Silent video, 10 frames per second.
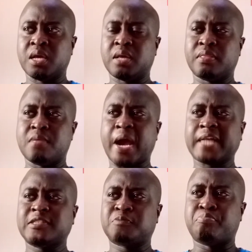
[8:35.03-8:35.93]
The market
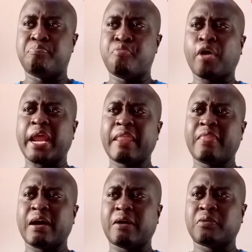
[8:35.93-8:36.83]
is broken
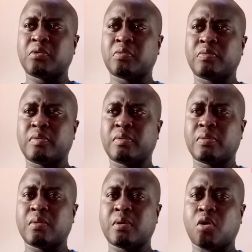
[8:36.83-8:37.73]
down,
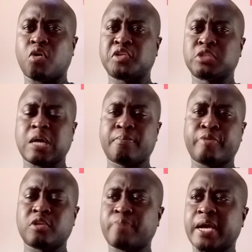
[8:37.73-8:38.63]
or the total
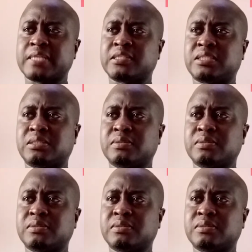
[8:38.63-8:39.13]
product market is